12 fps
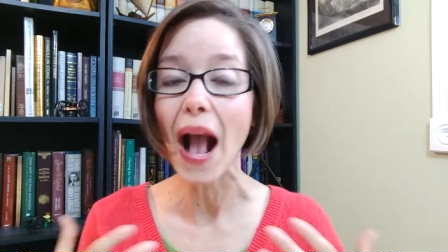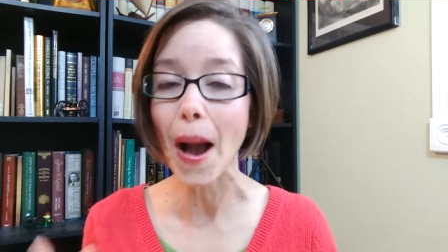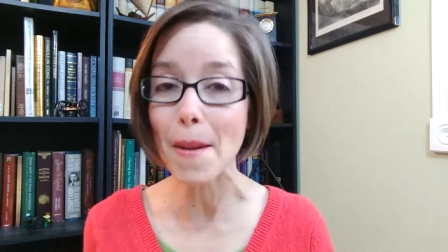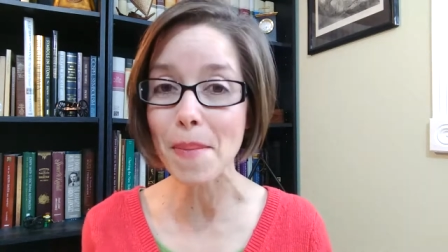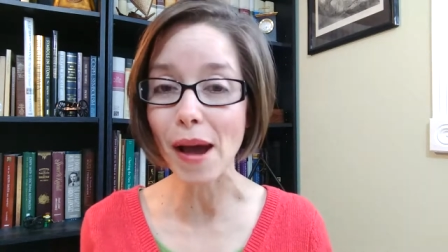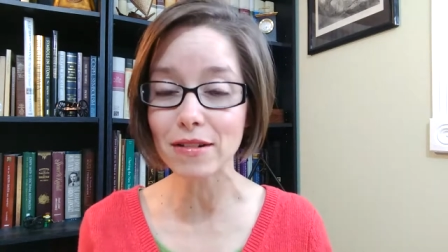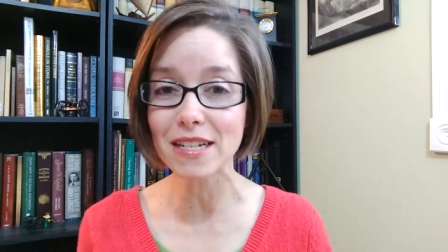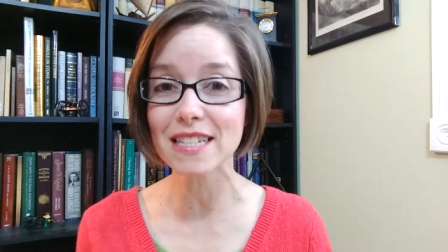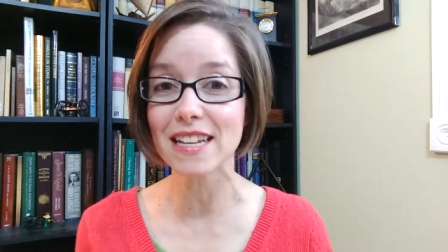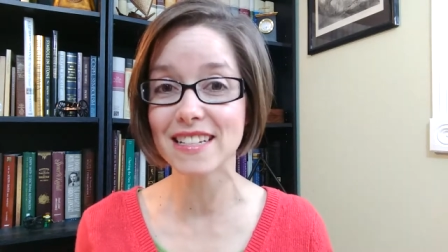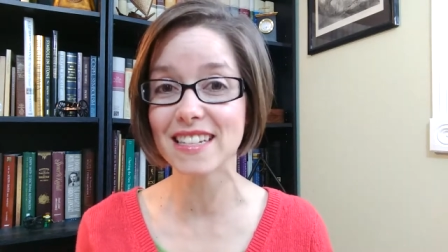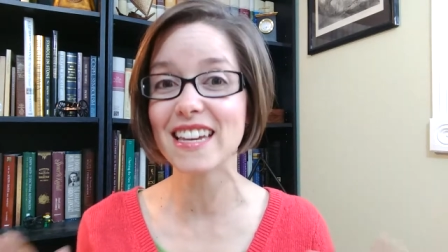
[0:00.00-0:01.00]
about
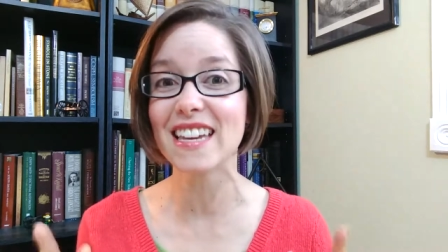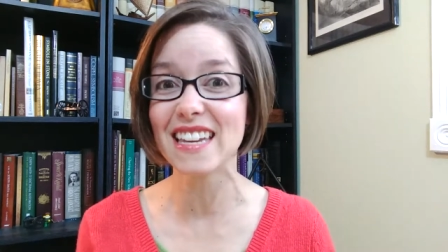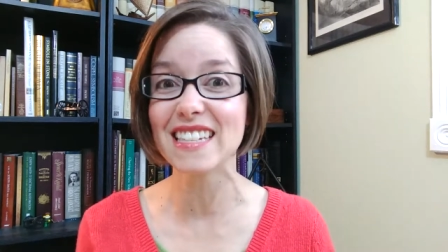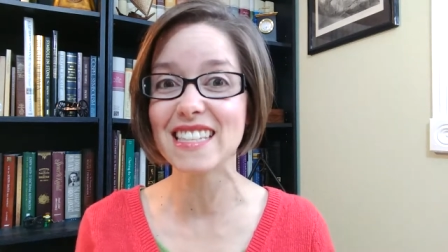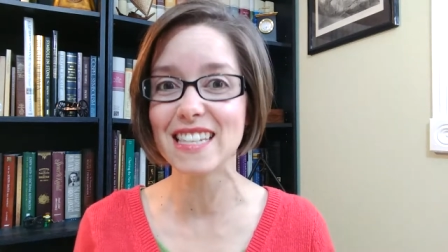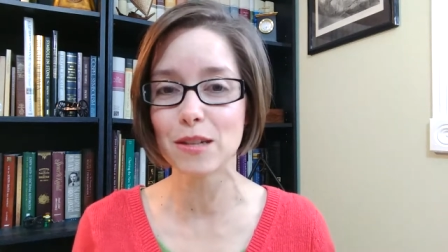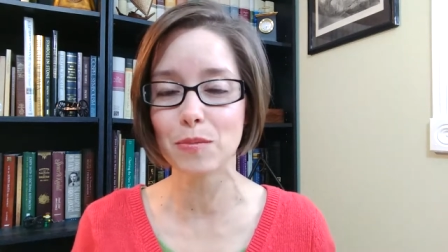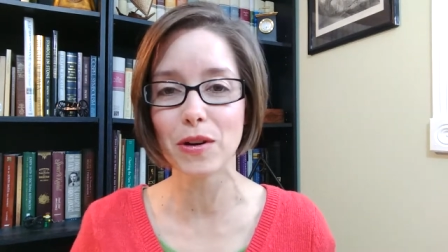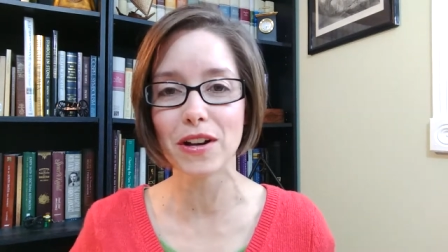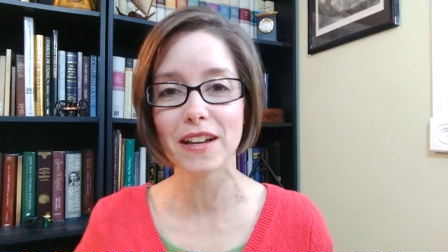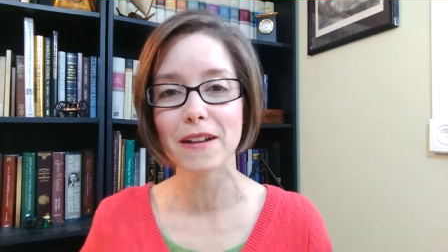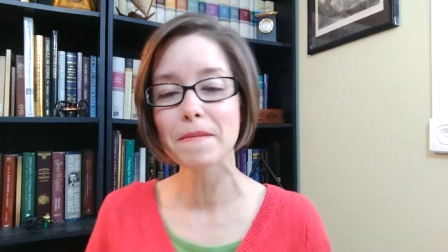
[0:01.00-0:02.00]
dyslexia is this book.